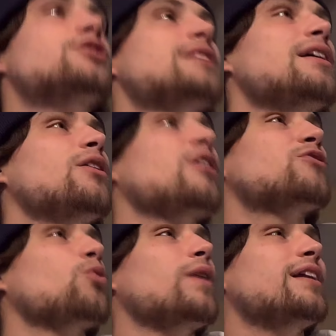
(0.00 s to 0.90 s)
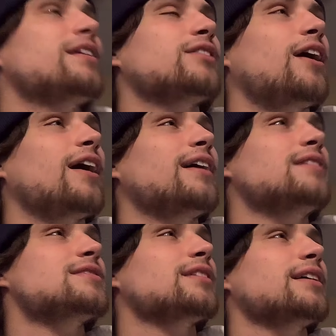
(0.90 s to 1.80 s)
It's just you know you have to wait in
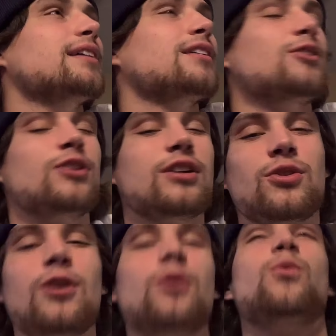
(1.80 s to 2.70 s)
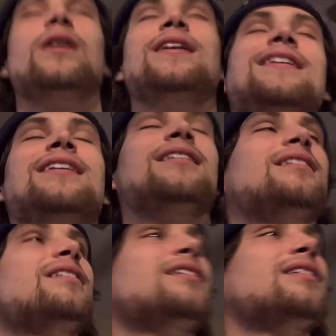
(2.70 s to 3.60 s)
line to like you get, you gotta oh, wait. Oh, that's